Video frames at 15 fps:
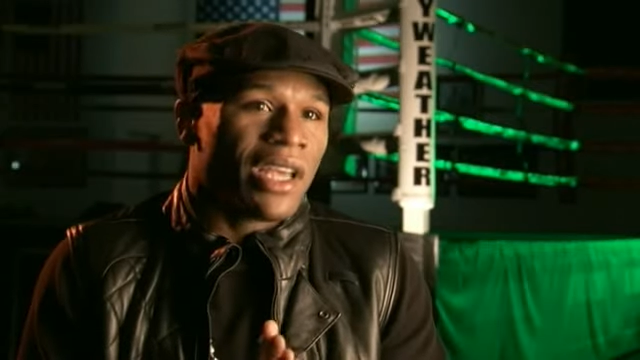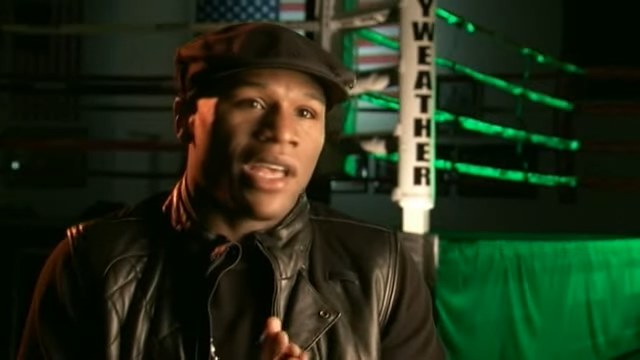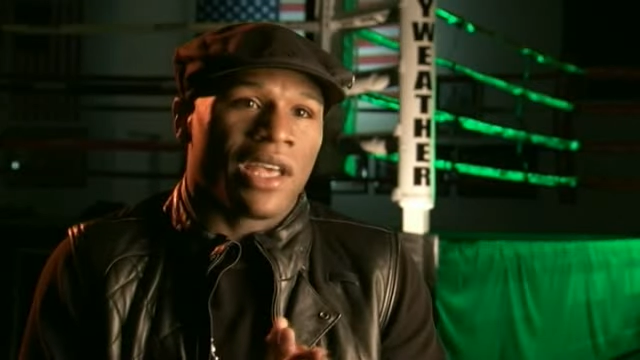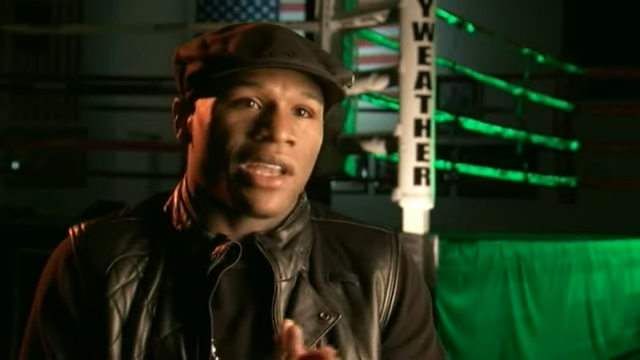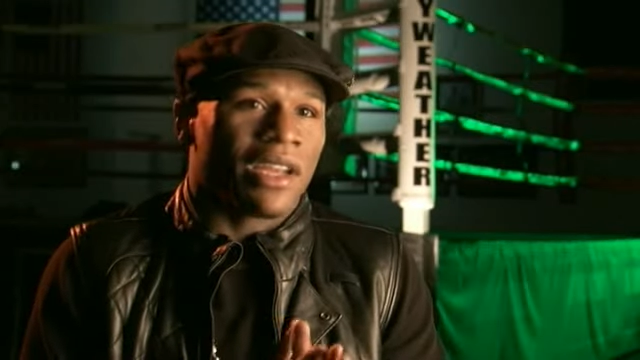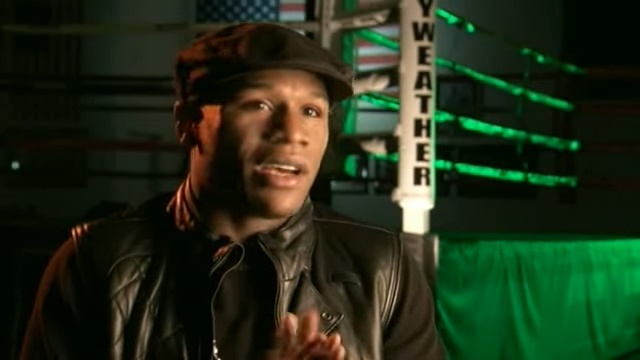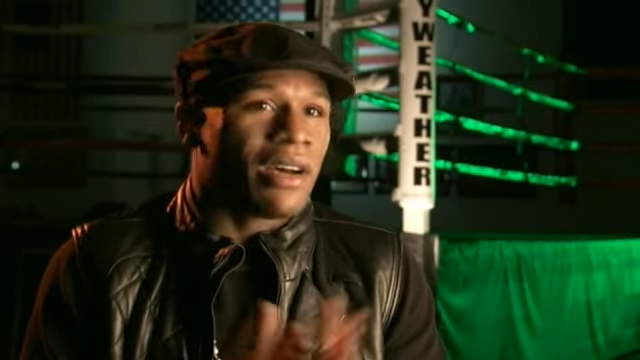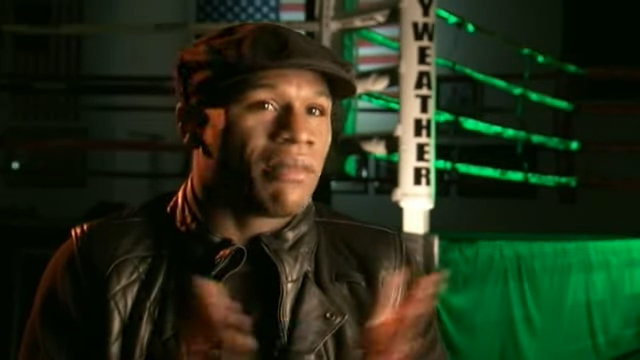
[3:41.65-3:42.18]

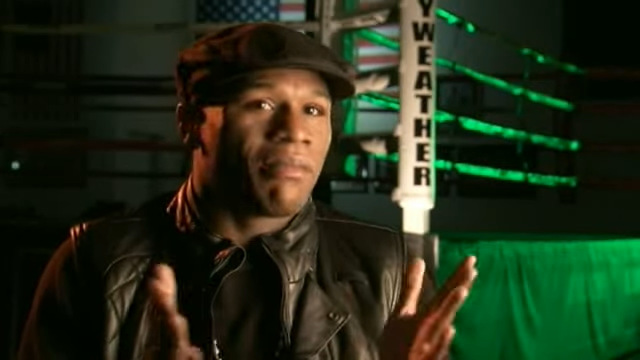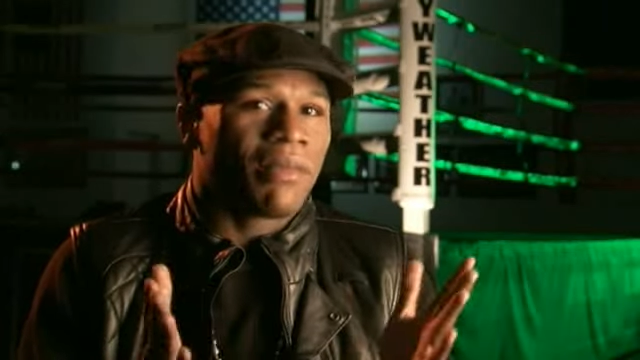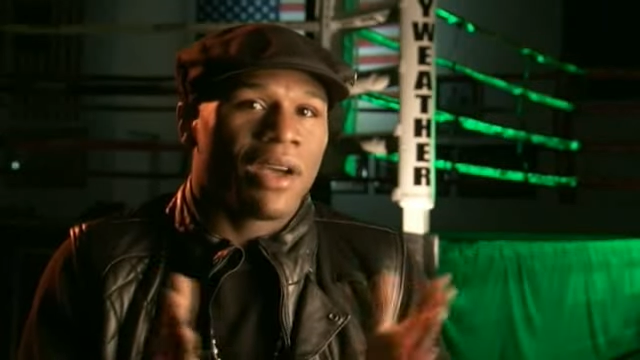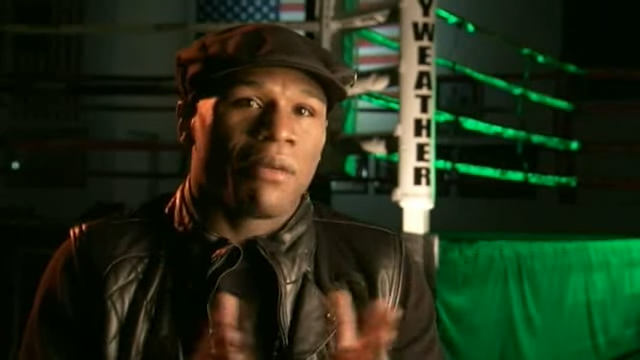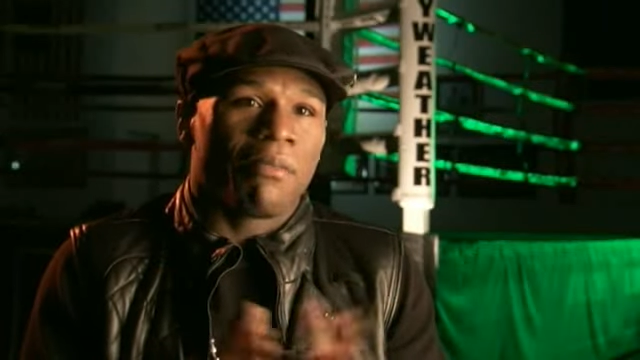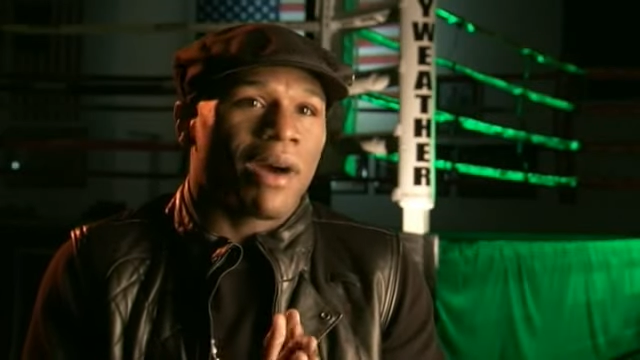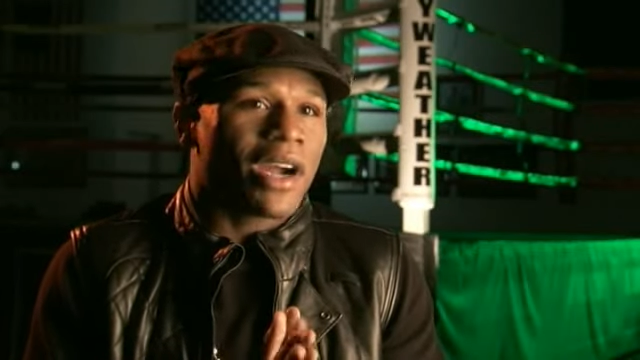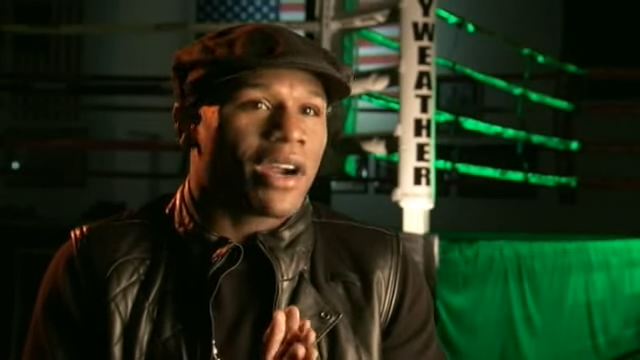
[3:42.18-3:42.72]
And um,
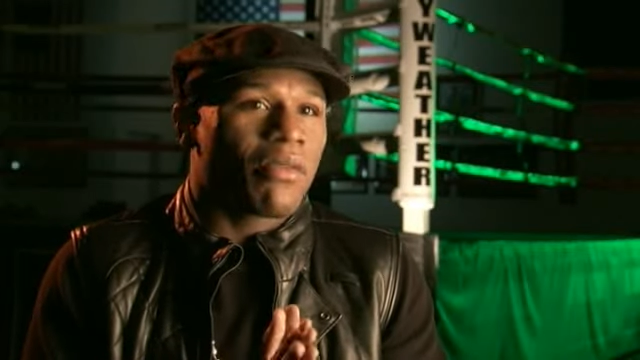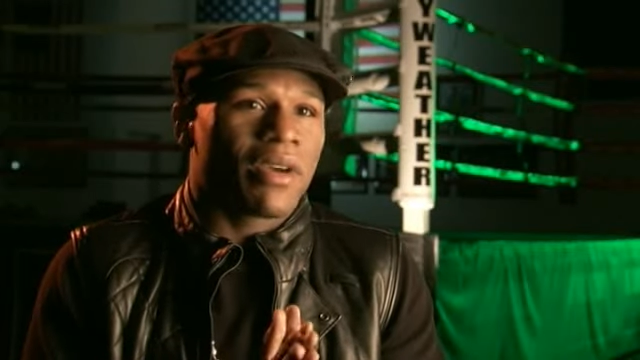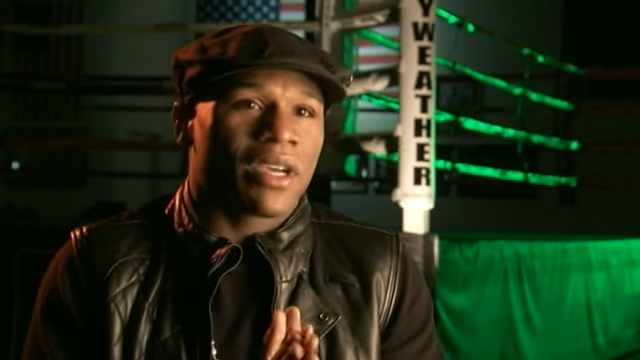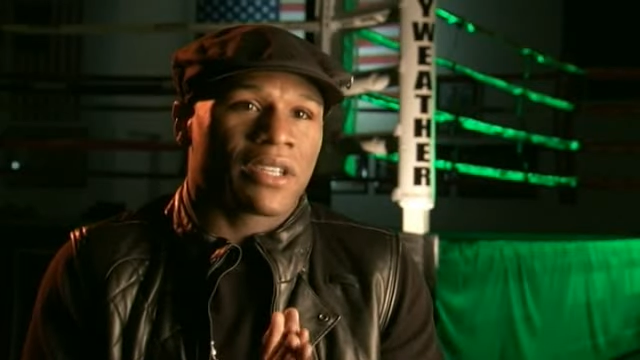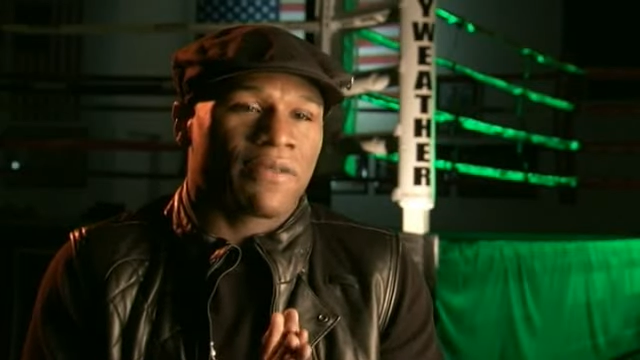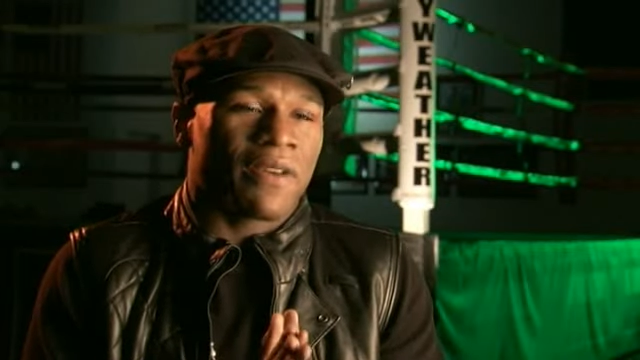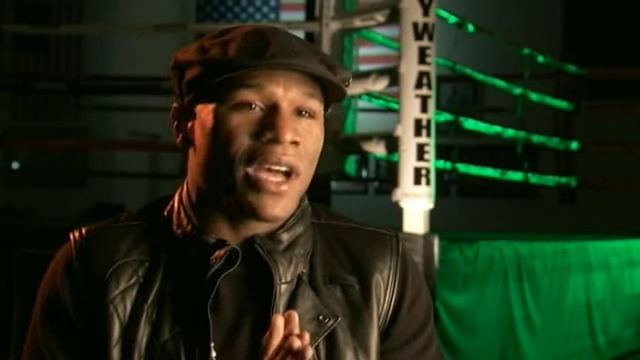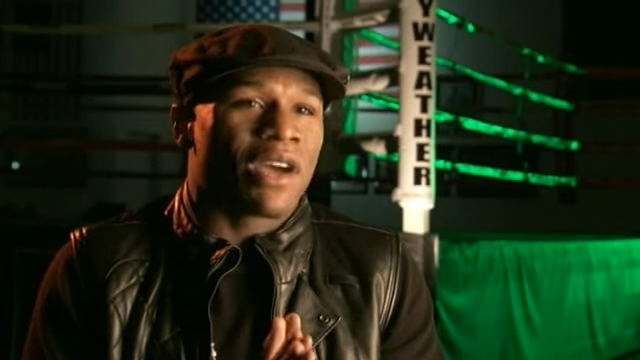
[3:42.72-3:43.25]
my career
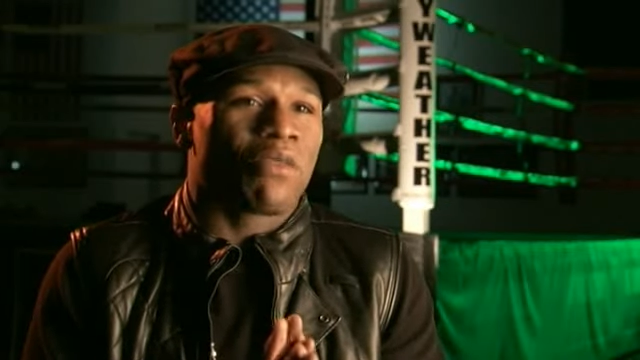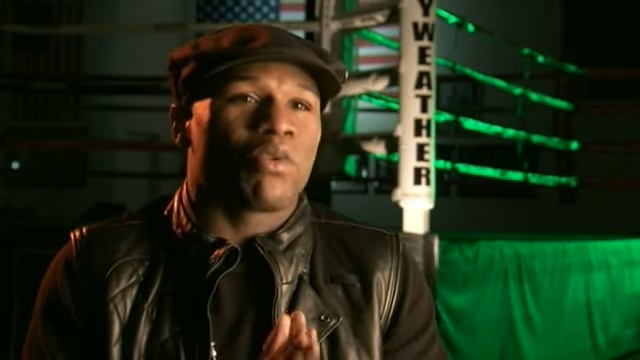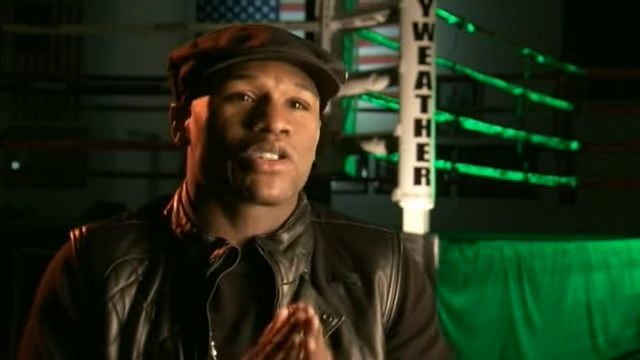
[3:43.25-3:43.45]
is fine.